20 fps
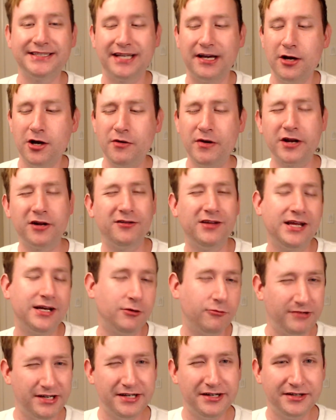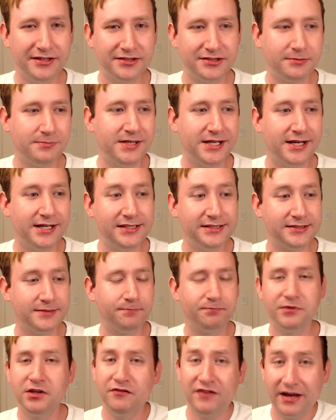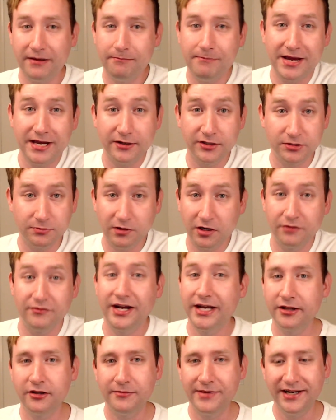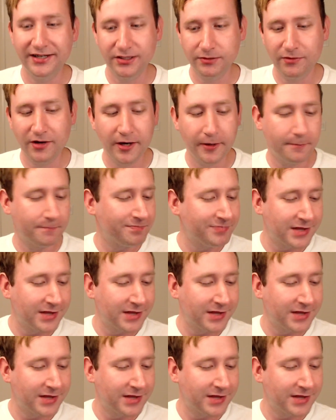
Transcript: "Oh, I don't like Weeders" because you've had Maker's Mark, regular Maker's Mark,